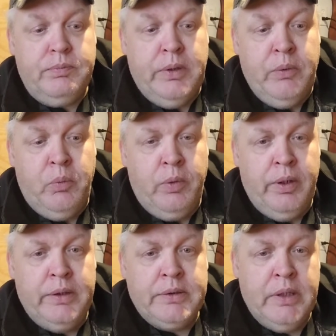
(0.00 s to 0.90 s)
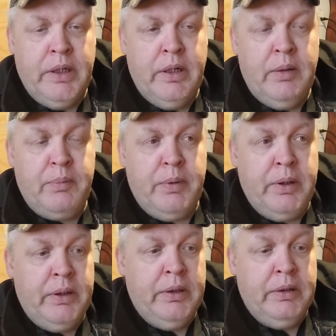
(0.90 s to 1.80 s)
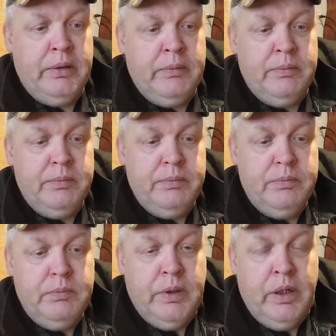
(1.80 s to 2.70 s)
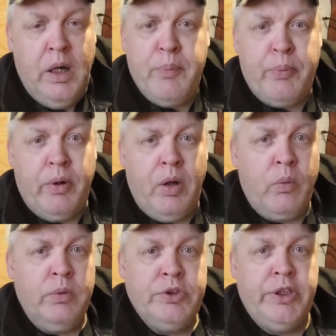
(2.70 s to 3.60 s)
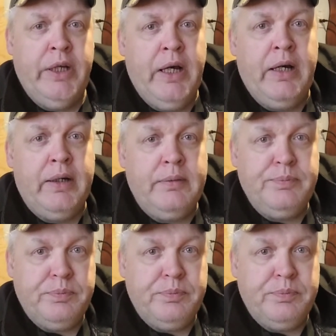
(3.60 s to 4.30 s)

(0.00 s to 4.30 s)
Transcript: he wanted to set up an upper and lower GI.